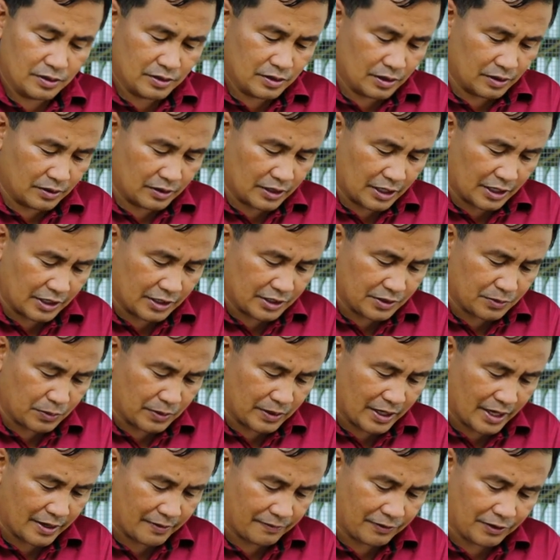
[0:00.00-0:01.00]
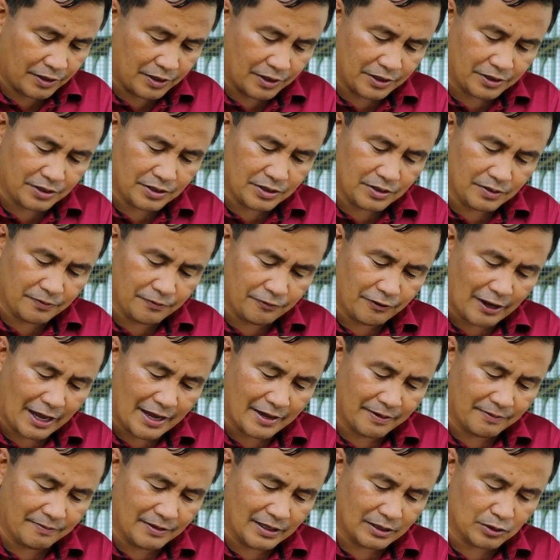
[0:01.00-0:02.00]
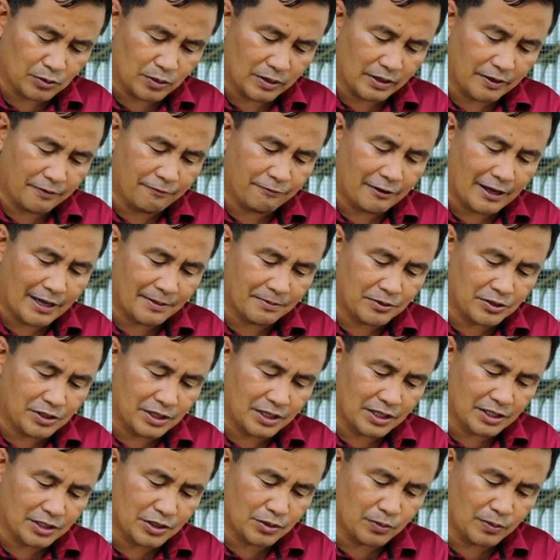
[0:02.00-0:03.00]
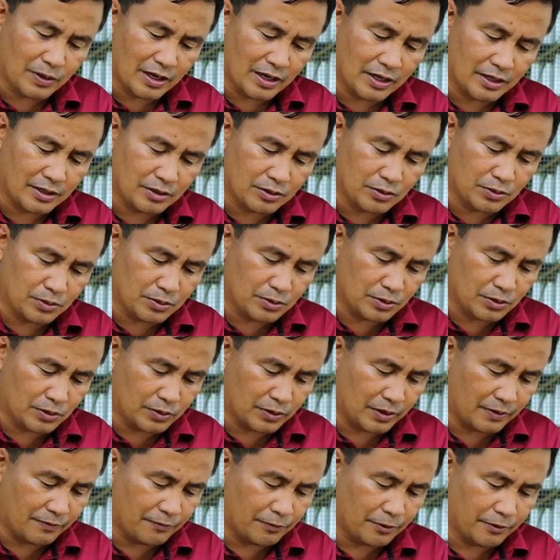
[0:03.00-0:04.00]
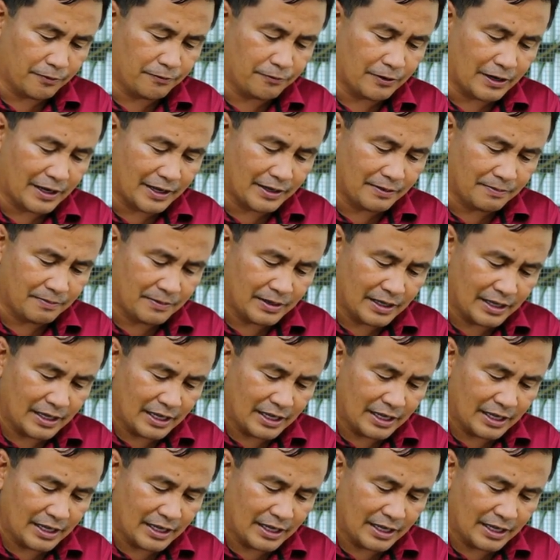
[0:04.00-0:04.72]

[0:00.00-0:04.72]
So guys, we have here five chicks, 1, 2, 3, 4, 5.